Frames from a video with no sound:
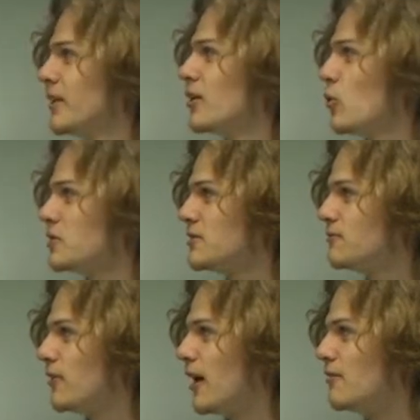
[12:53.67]
Question
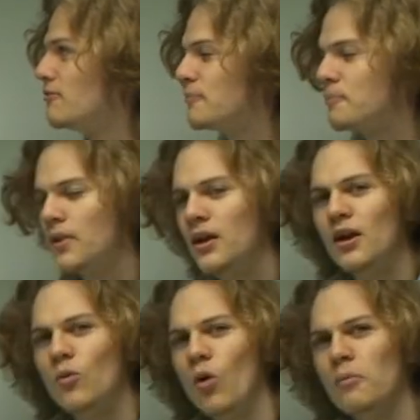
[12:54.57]
5.
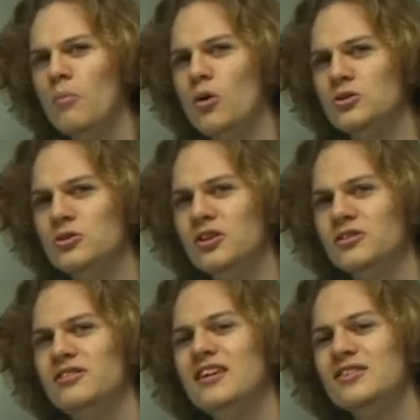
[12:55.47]
What motion
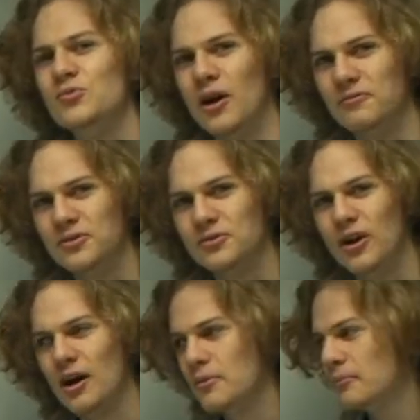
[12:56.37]
does this graph
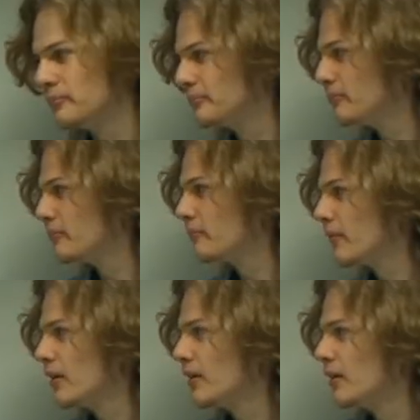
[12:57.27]
describe?
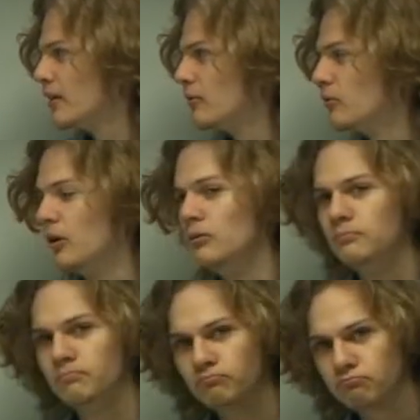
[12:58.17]
Well,
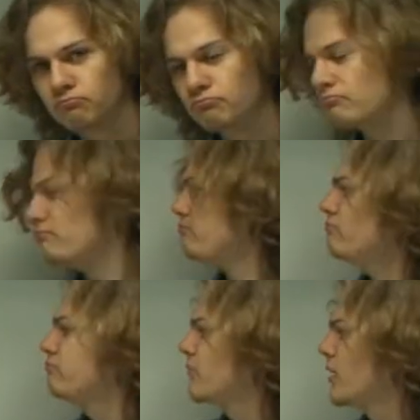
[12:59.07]

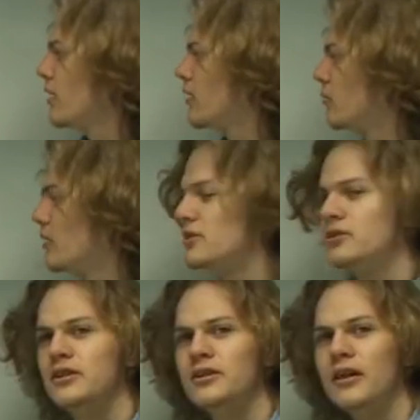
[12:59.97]
we can
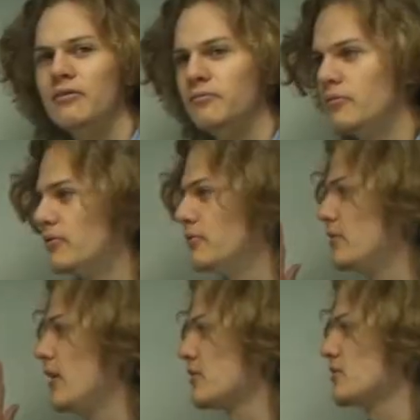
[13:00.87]
see that
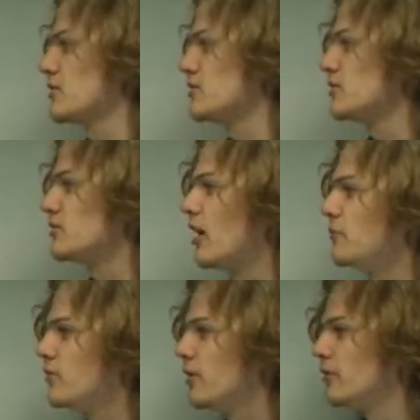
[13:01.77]
the x-axis is time
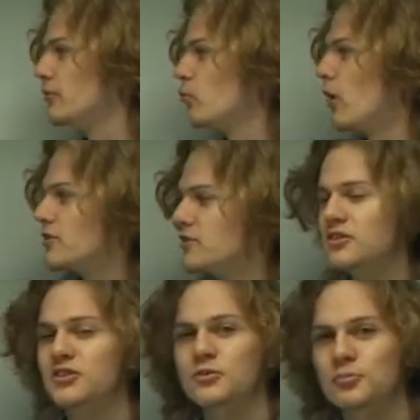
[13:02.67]
and the y-axis
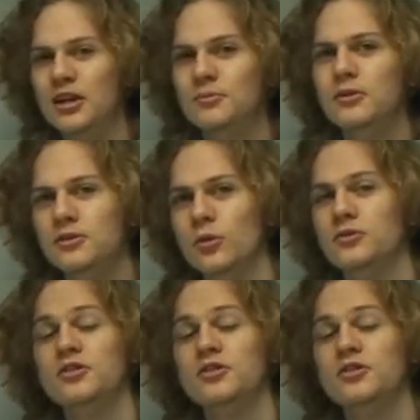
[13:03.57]
is displacement, so it's a